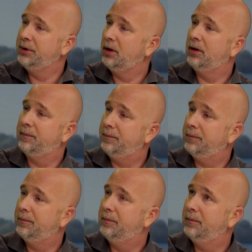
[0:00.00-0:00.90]
can't
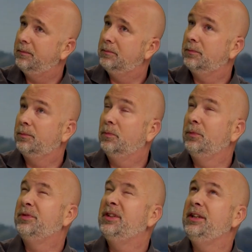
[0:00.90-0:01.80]

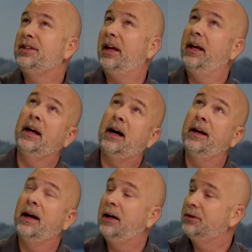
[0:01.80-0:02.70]
teach
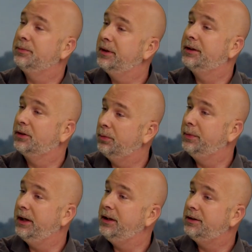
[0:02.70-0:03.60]
AI how to make the
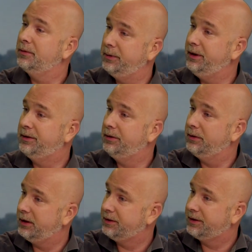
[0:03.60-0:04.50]
combination, we need to do
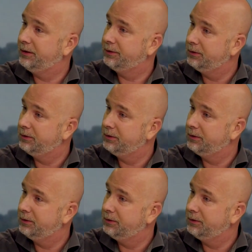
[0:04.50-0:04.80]
it ourselves.